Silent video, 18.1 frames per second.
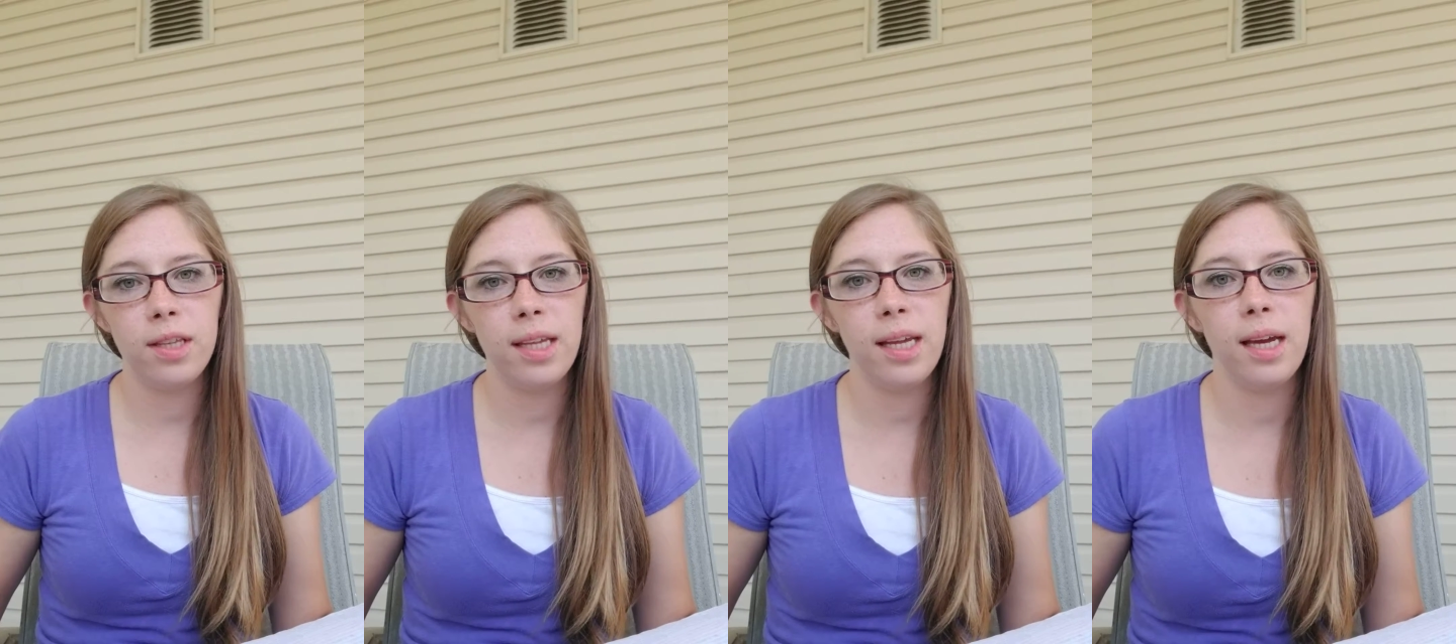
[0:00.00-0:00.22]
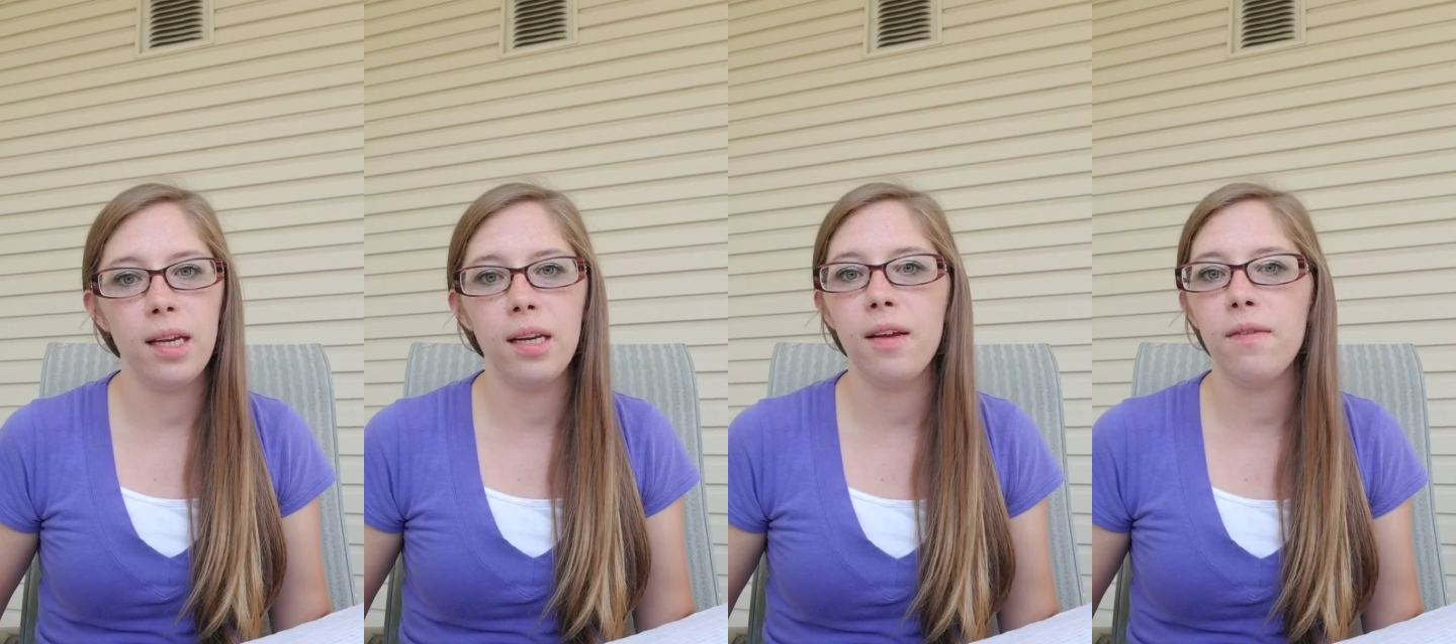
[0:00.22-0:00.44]

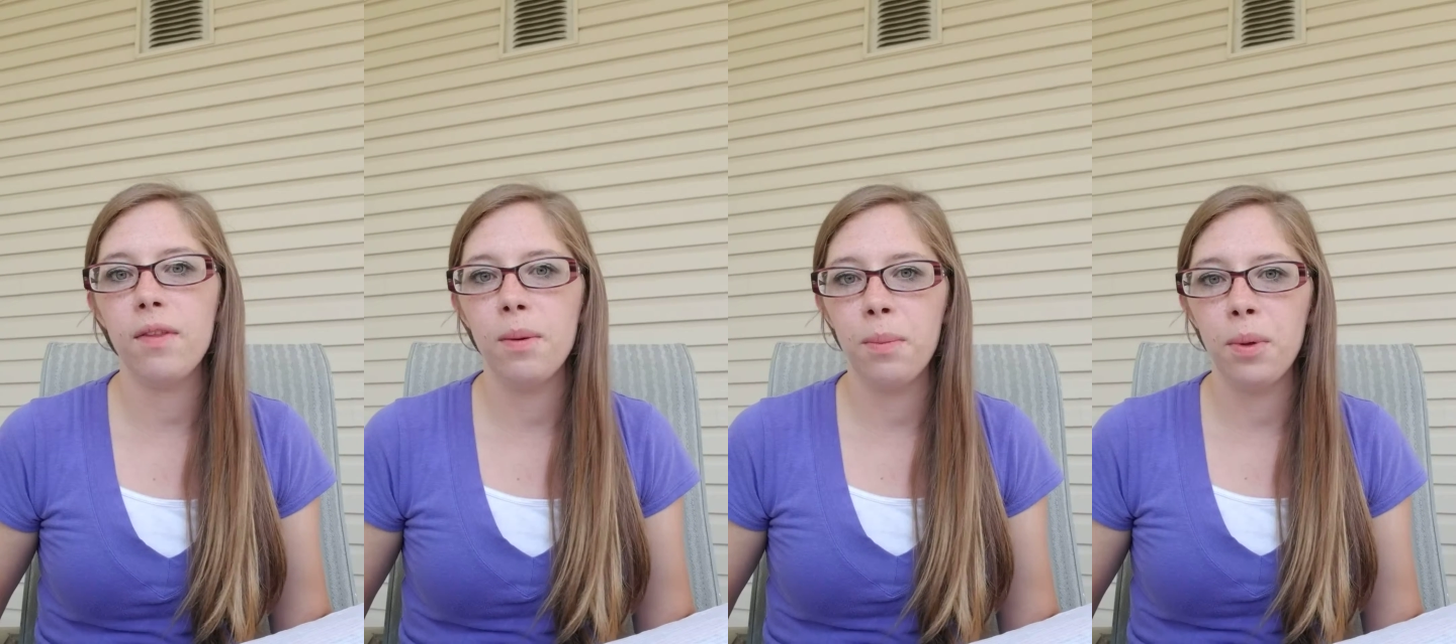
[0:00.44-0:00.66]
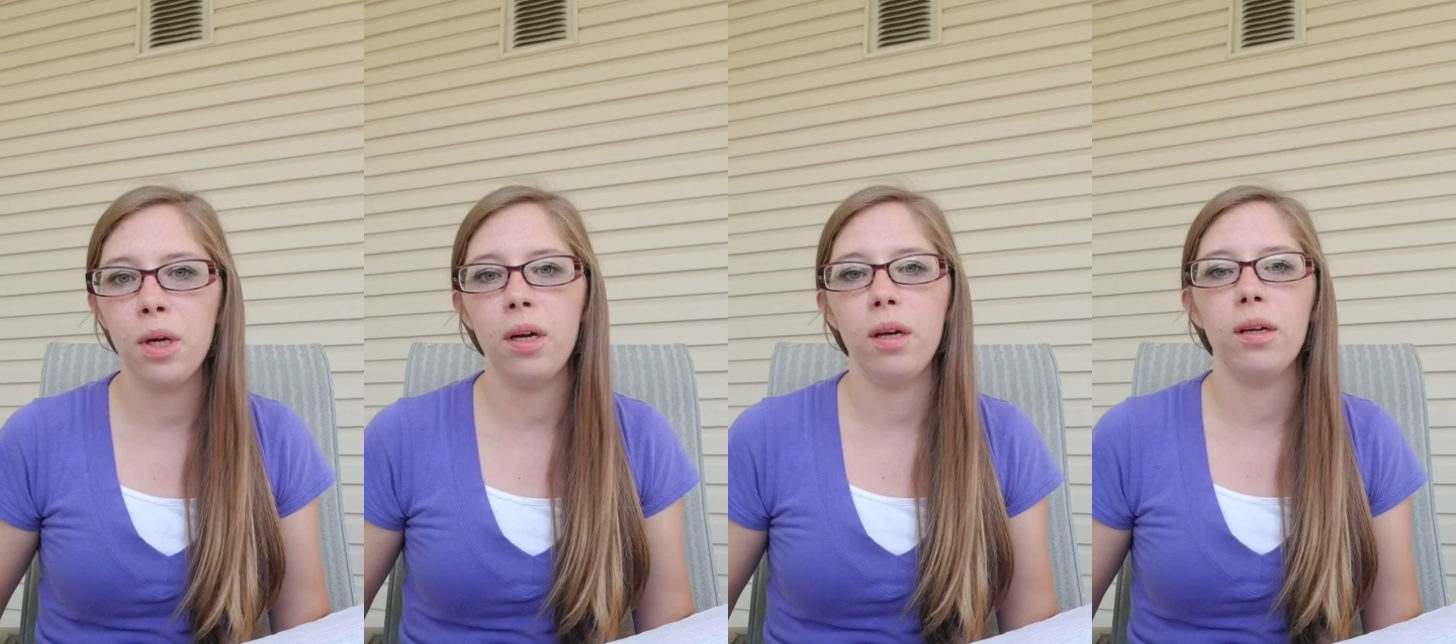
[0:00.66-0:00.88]
the end of the
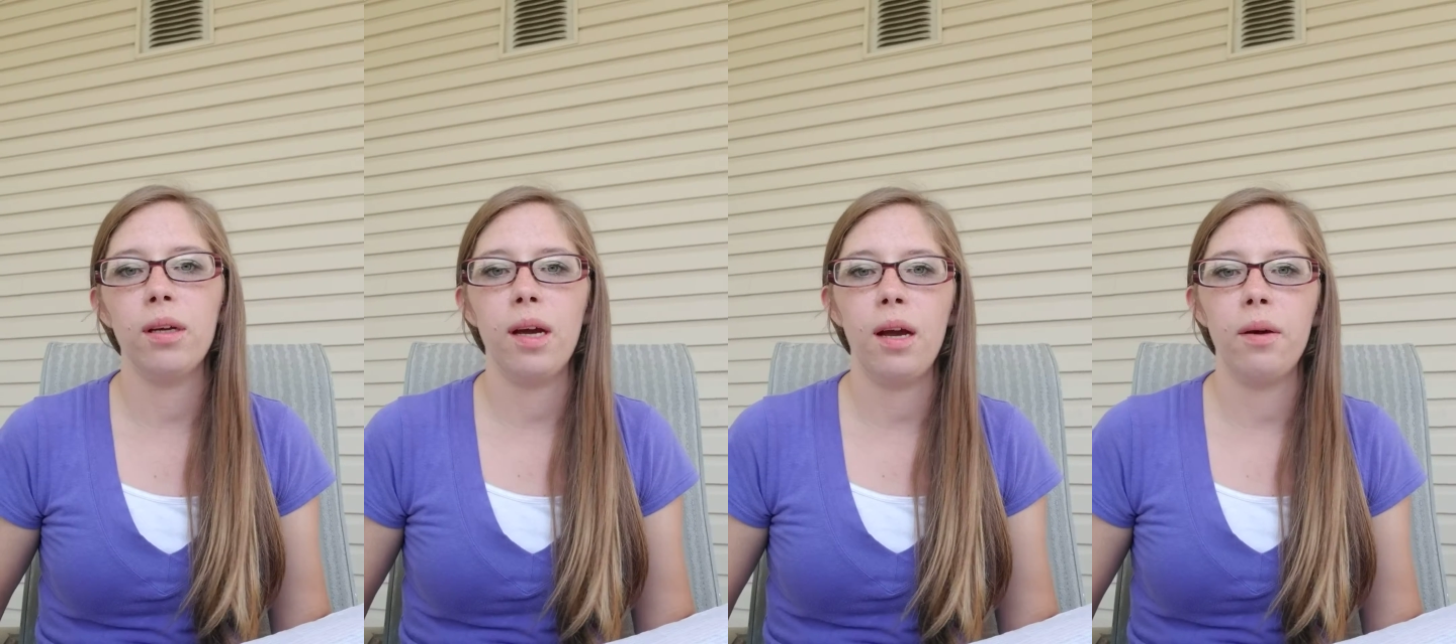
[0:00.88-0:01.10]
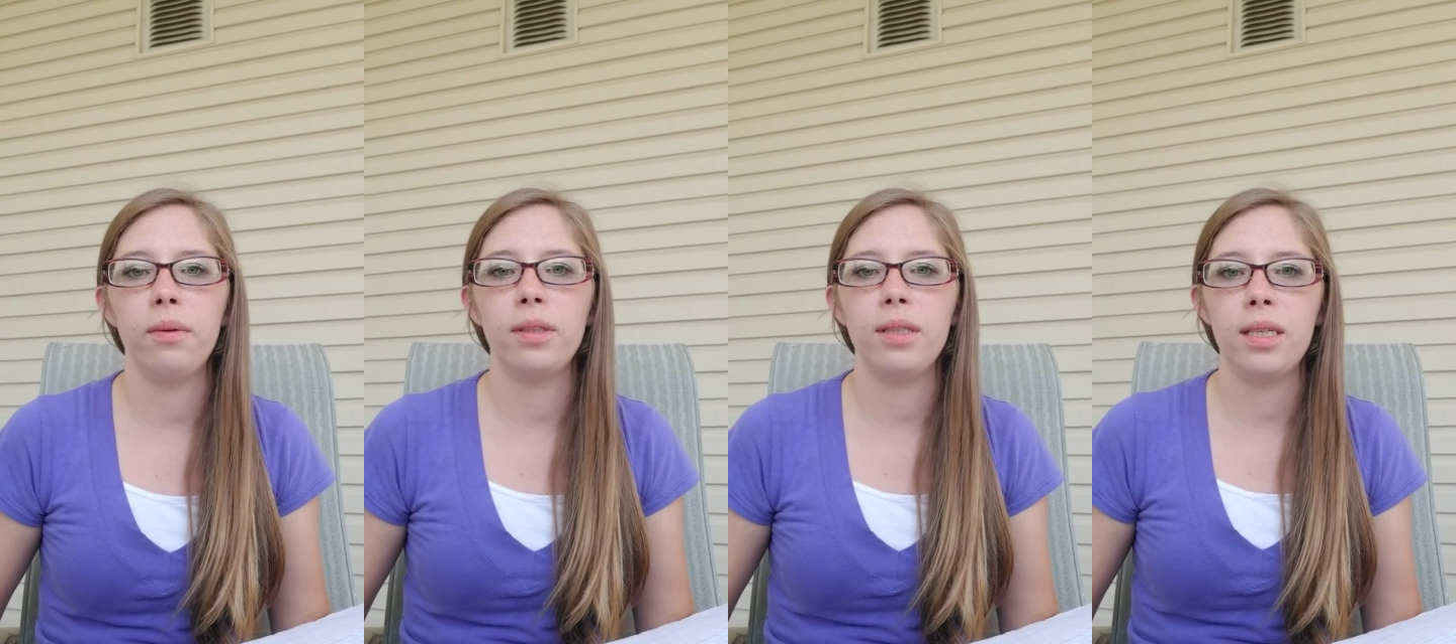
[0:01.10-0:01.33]
book,
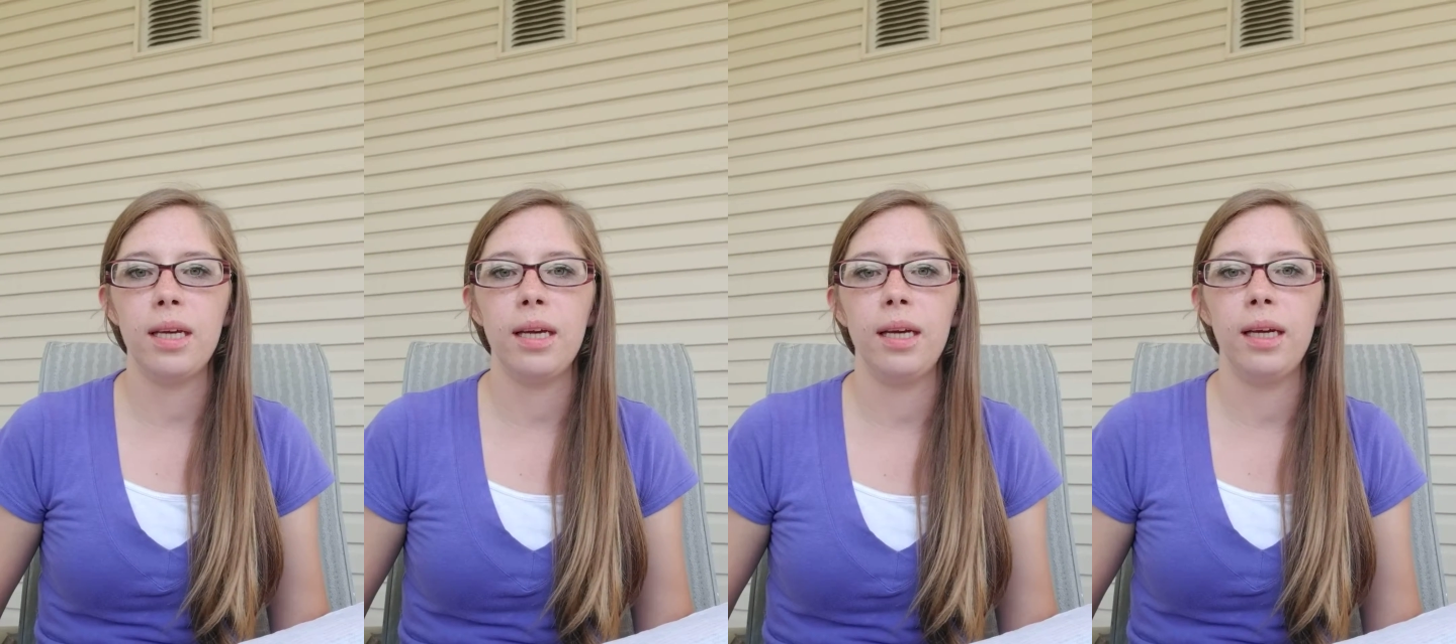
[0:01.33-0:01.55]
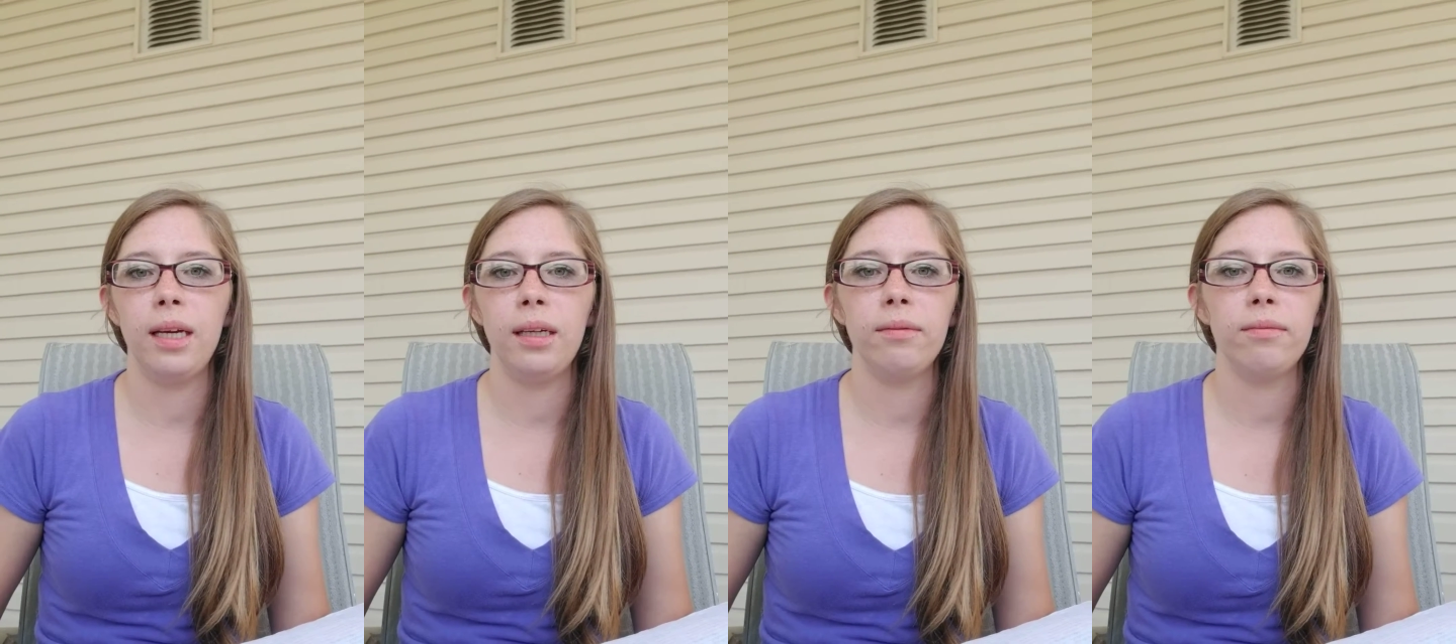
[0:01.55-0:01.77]
I would
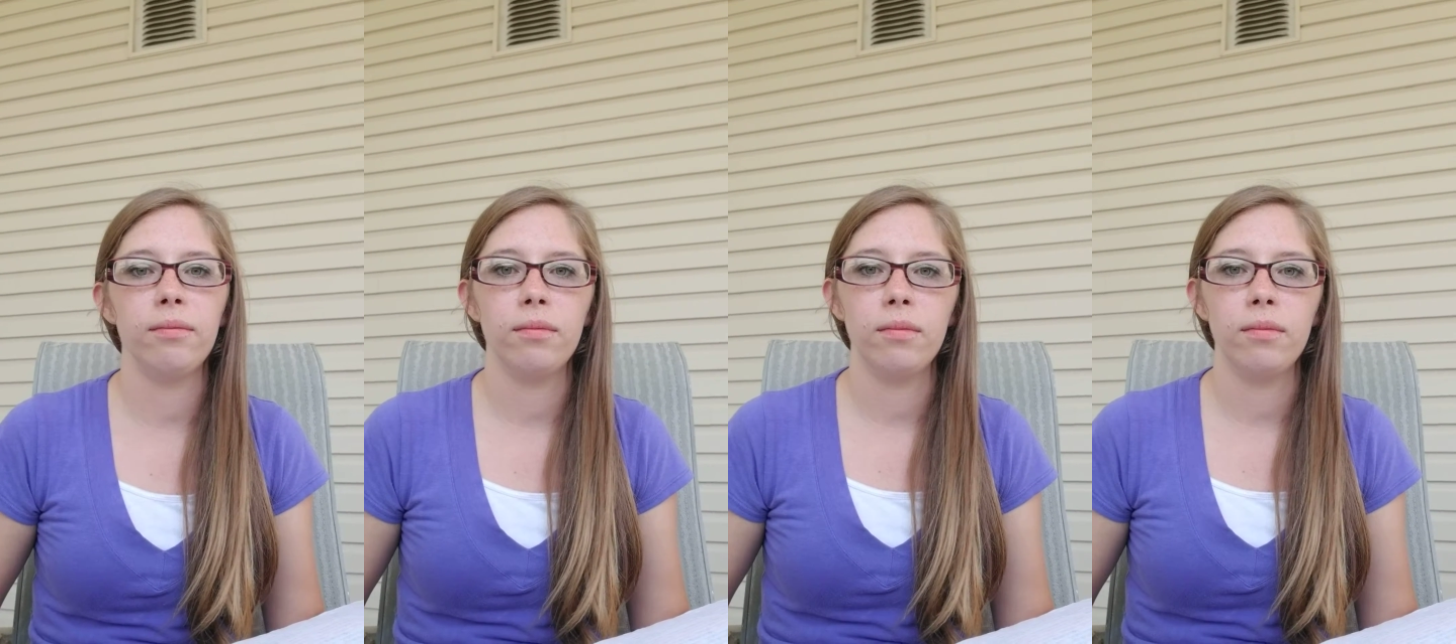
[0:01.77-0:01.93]
say.